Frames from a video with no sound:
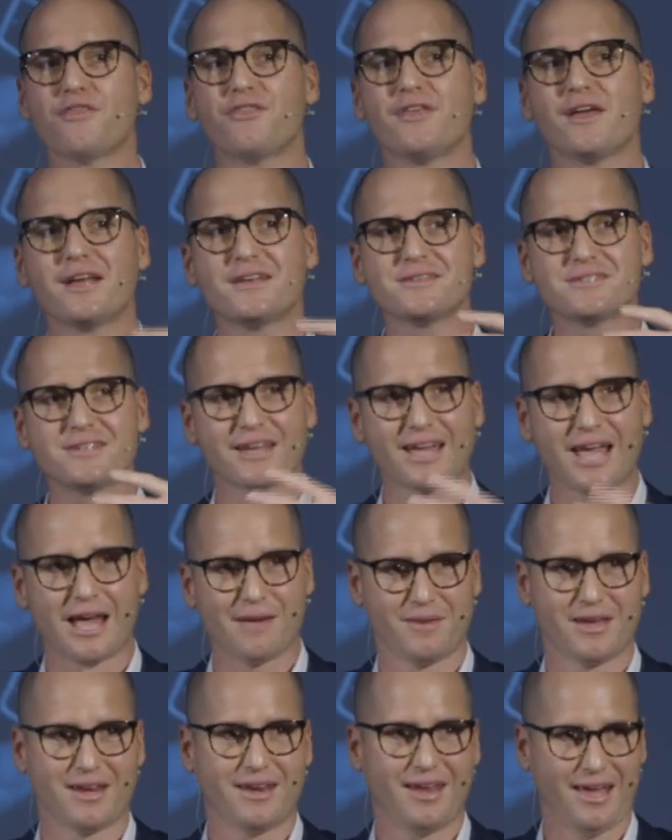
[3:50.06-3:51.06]
the things that are
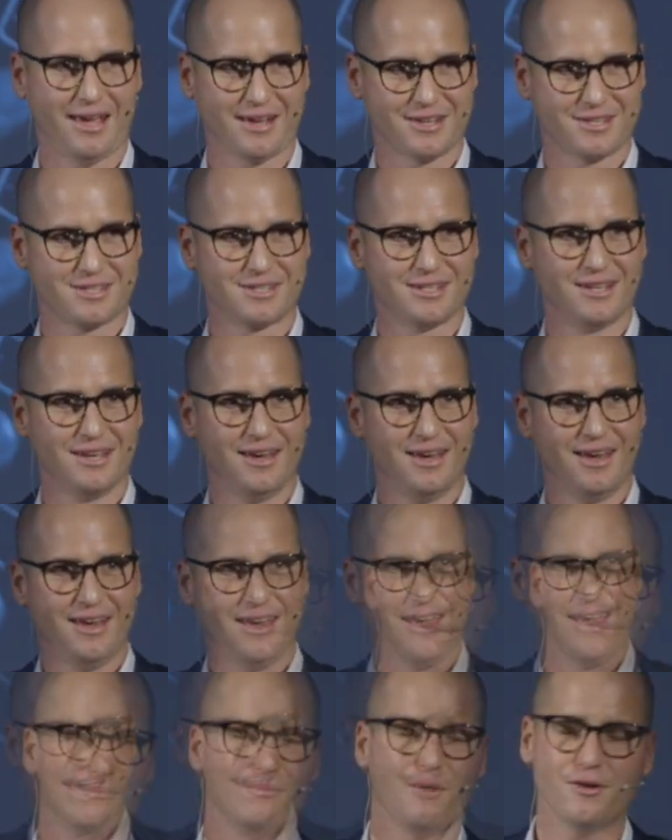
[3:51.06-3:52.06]
coming next?
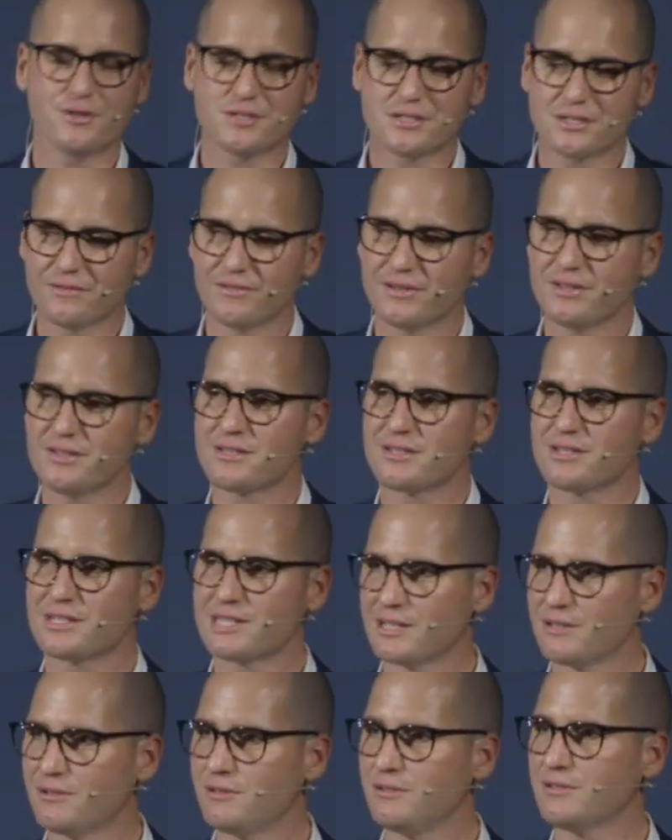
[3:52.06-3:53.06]
Most of us
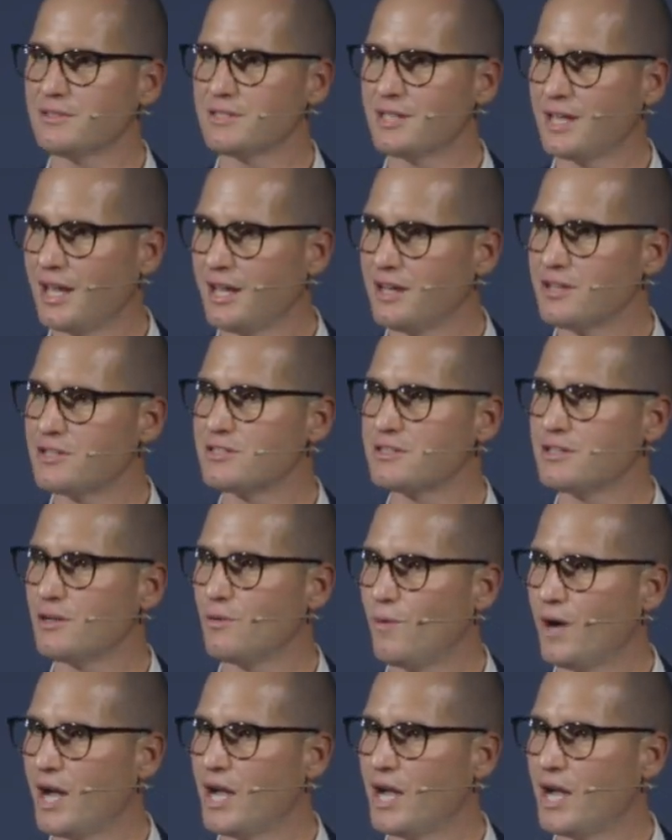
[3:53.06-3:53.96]
still teach the